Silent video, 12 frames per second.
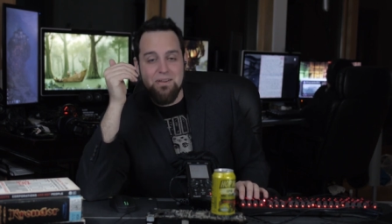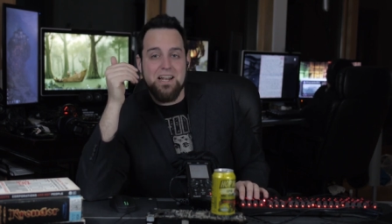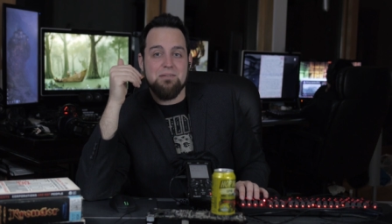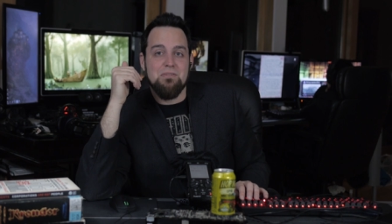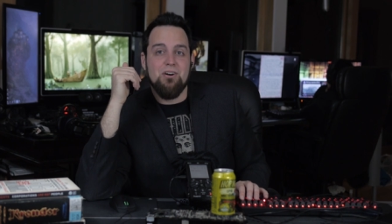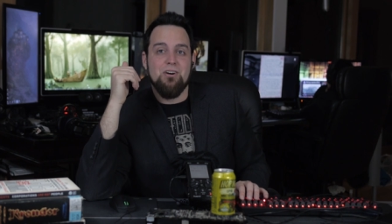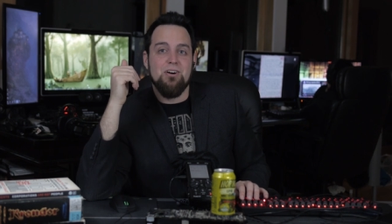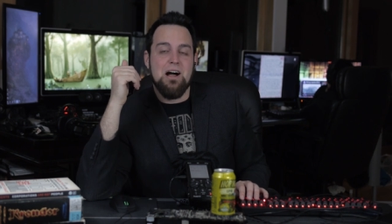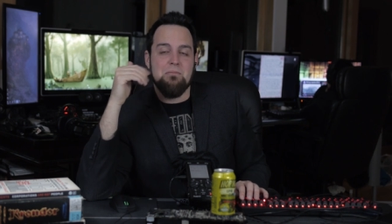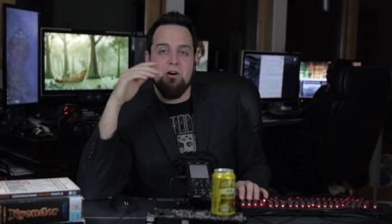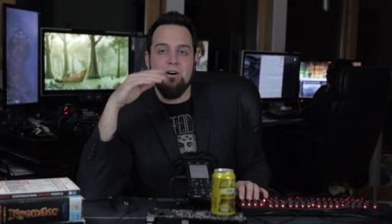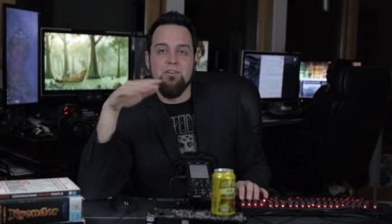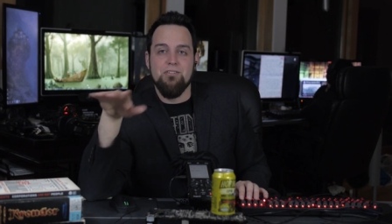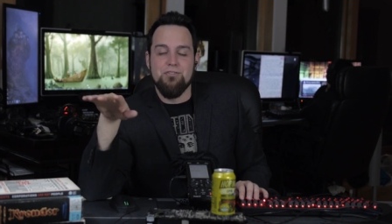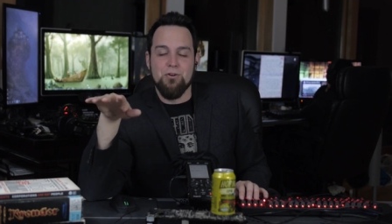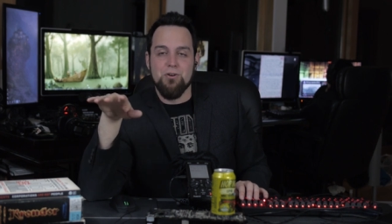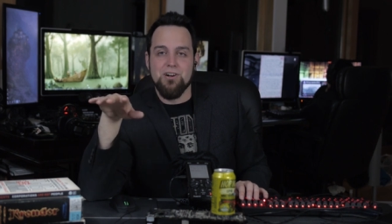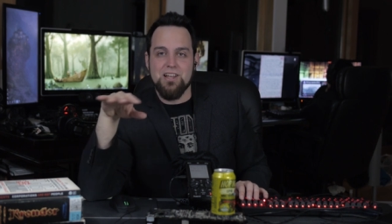I mean, I'm all I'm
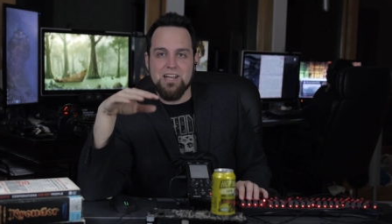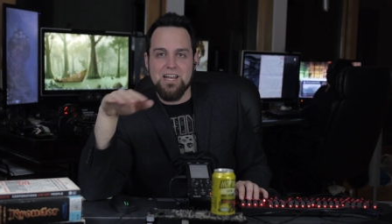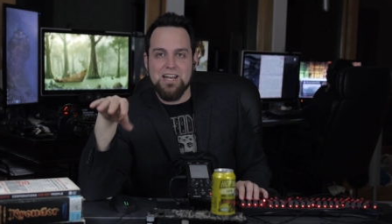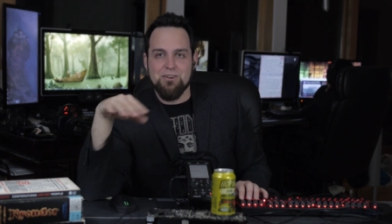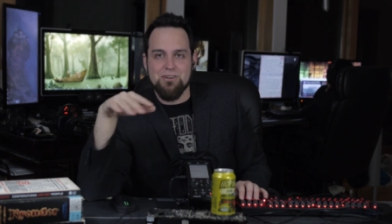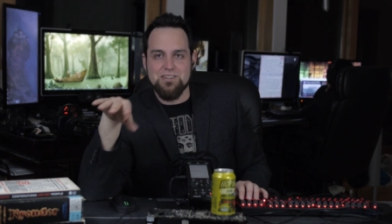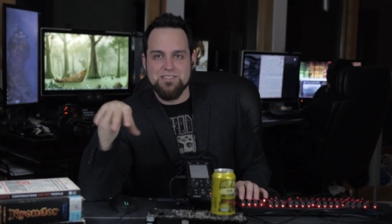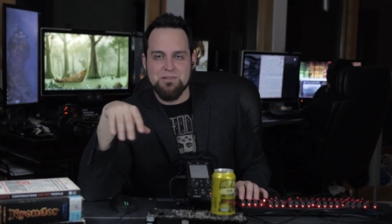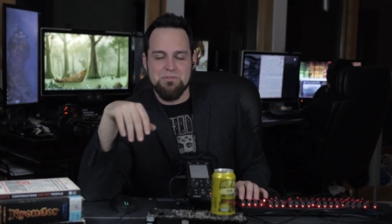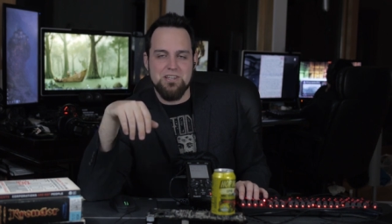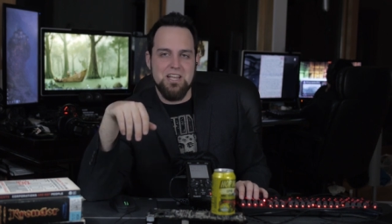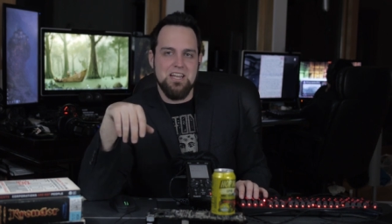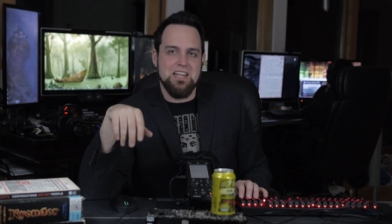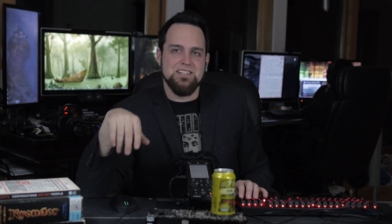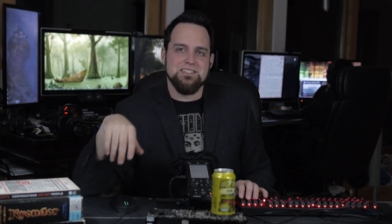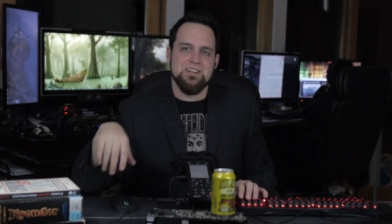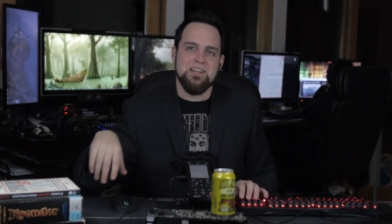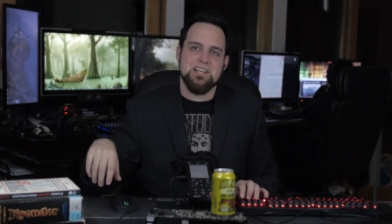all for like getting rid of some of the
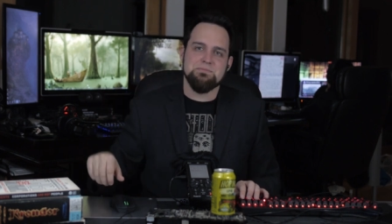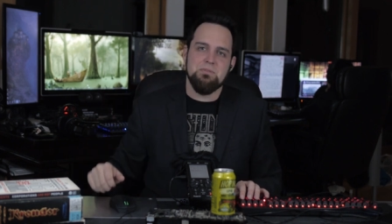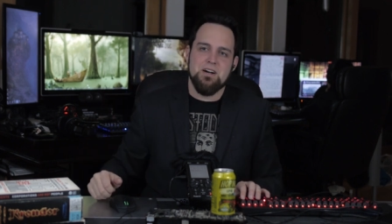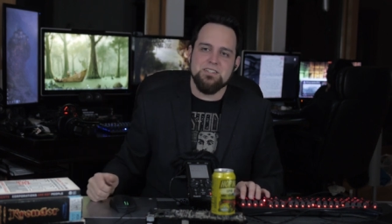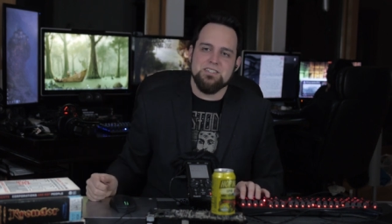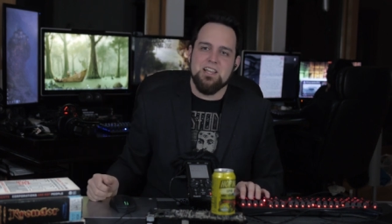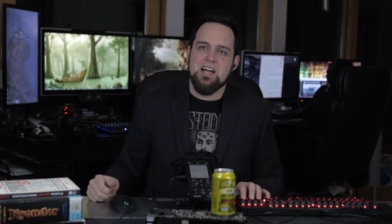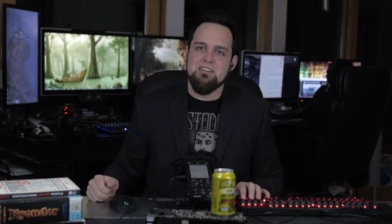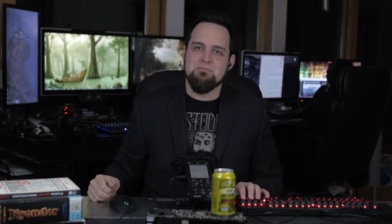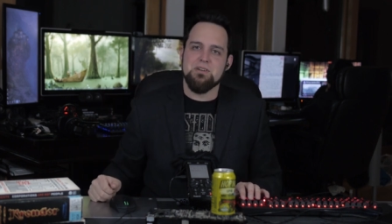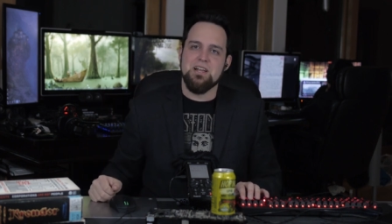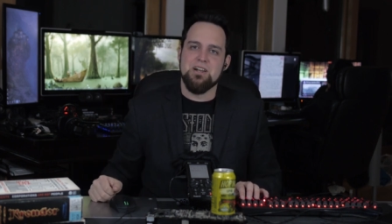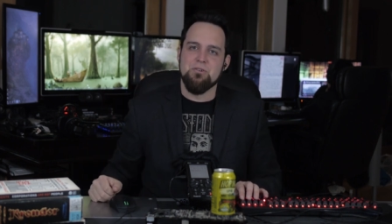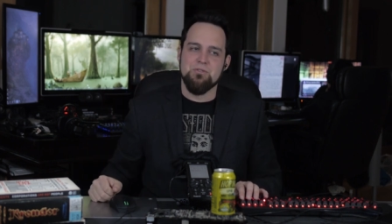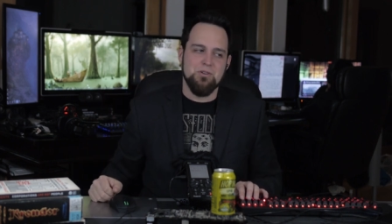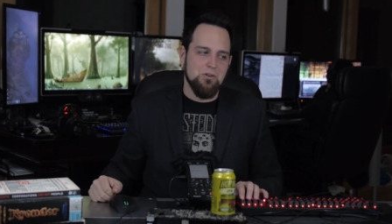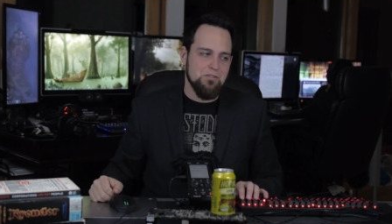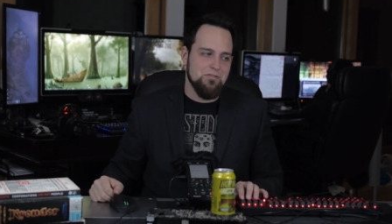idiots on Xbox Live, but I
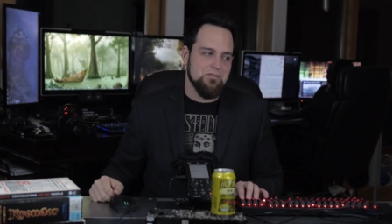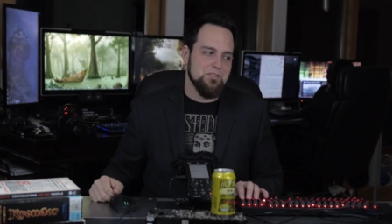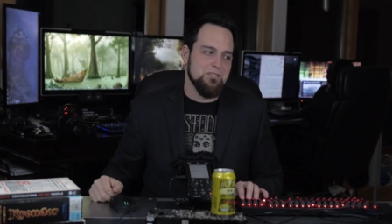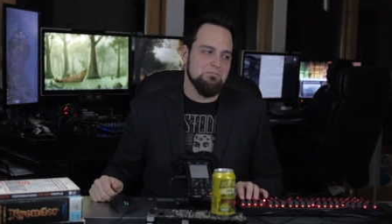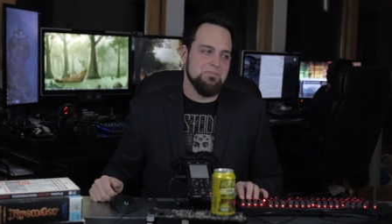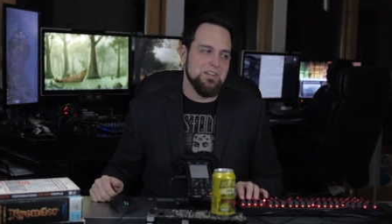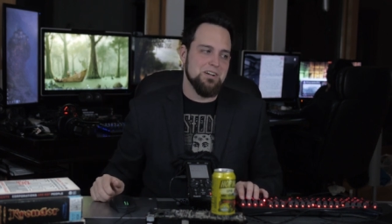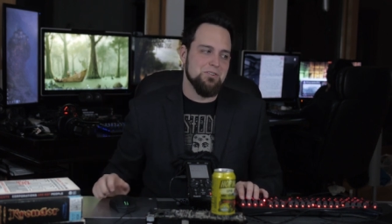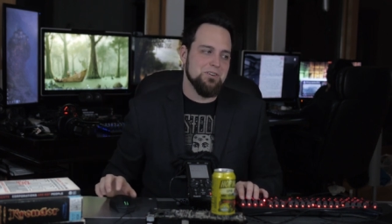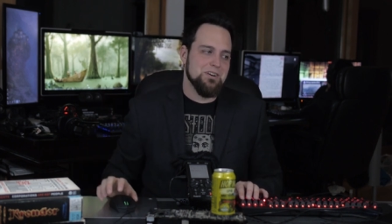don't know if the you